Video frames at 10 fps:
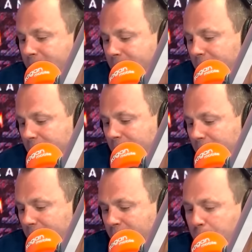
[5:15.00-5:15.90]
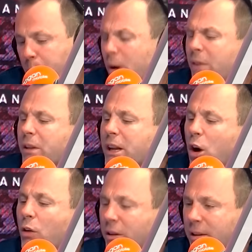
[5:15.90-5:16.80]
and to put
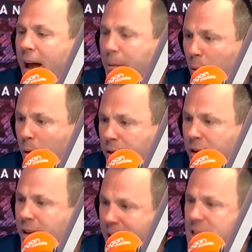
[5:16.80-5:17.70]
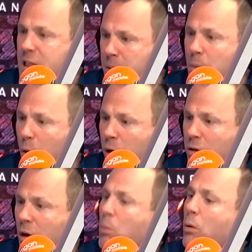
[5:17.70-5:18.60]
everything on the table that needs to be
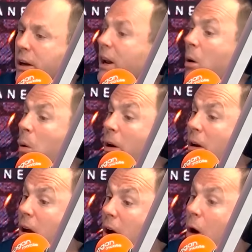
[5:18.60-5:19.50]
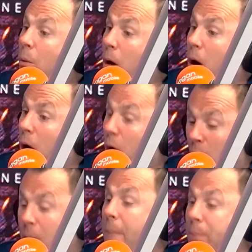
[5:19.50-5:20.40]
worked on, well, you know what,
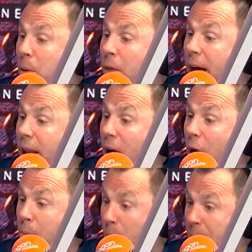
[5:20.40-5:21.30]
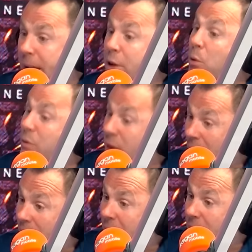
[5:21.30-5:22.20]
I'm happy with that. I'm prepared to have
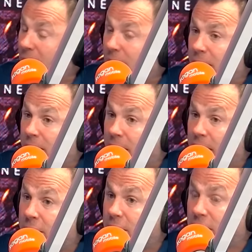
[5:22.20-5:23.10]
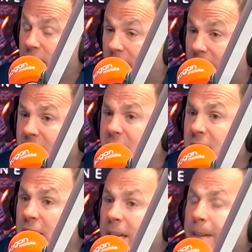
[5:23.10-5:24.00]
done that. And you can
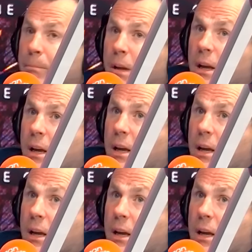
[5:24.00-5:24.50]
see